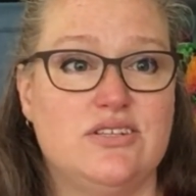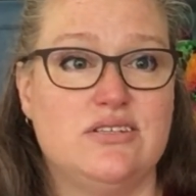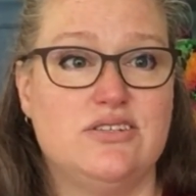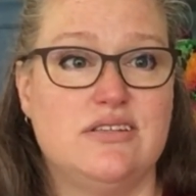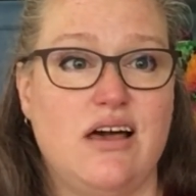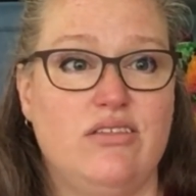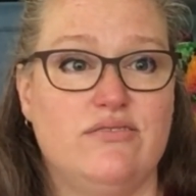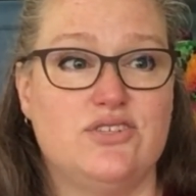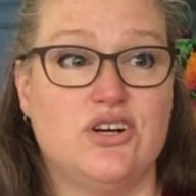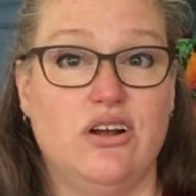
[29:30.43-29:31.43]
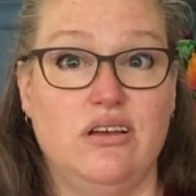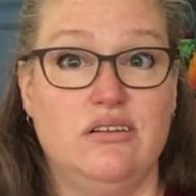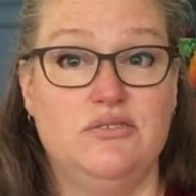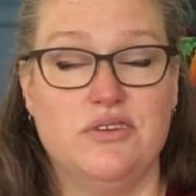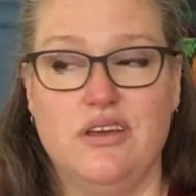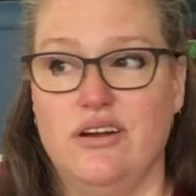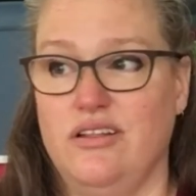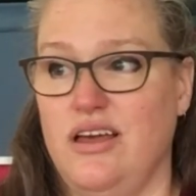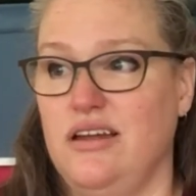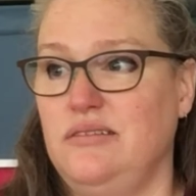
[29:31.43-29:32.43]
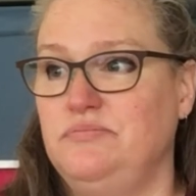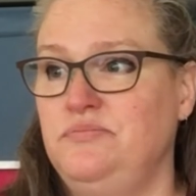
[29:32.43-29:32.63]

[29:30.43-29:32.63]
just south of Charlotte, North Carolina.